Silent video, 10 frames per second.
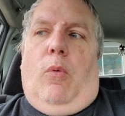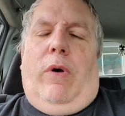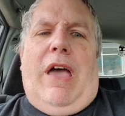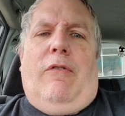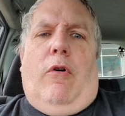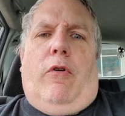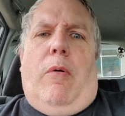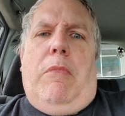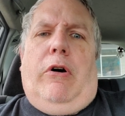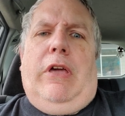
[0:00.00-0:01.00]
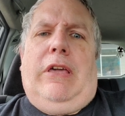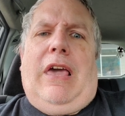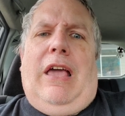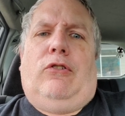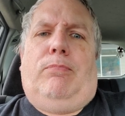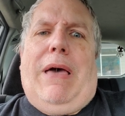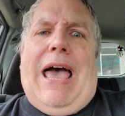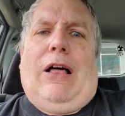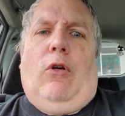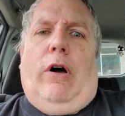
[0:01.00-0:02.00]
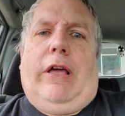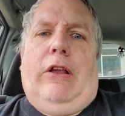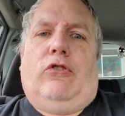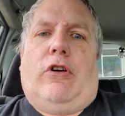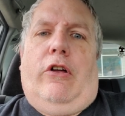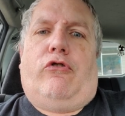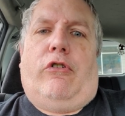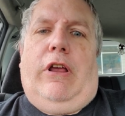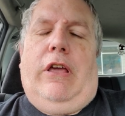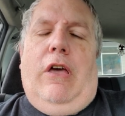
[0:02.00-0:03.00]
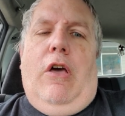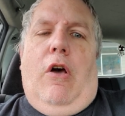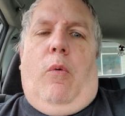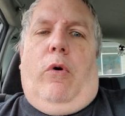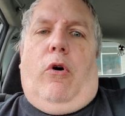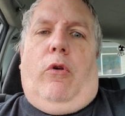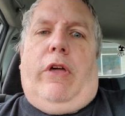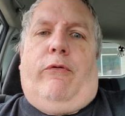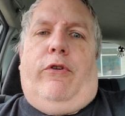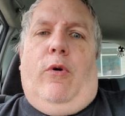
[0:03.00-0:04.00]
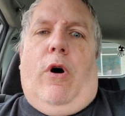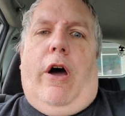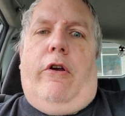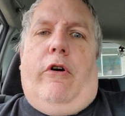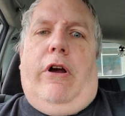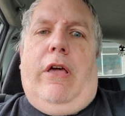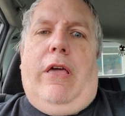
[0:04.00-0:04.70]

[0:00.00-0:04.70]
We have over 1 million case backlog in this country with only a few hundred